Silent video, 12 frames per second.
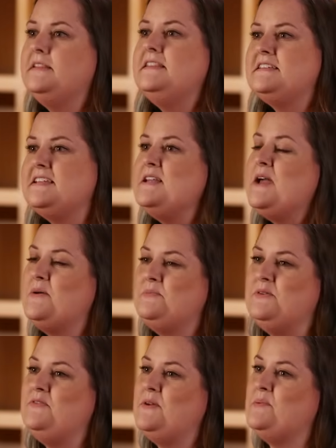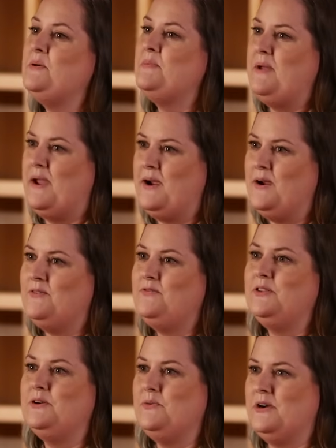This can help you feel prepared
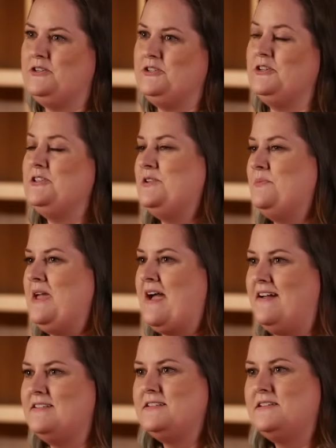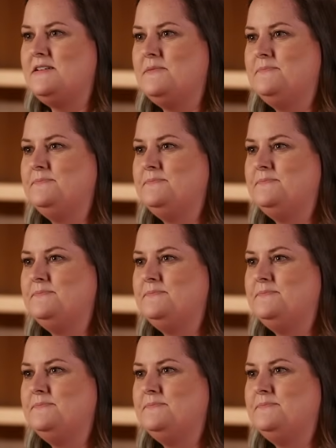for the questions you'll be asked.